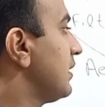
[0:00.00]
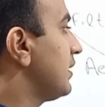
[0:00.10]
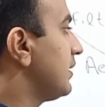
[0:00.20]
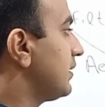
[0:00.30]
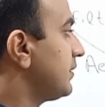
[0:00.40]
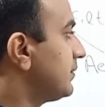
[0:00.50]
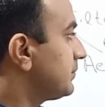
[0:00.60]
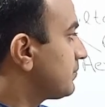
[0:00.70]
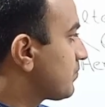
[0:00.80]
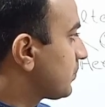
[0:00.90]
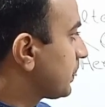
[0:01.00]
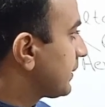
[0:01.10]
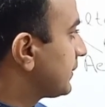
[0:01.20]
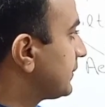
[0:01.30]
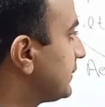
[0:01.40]
and
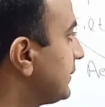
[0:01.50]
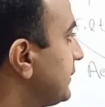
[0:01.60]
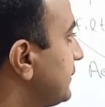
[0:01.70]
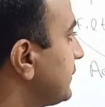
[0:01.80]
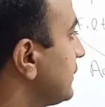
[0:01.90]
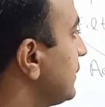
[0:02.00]
these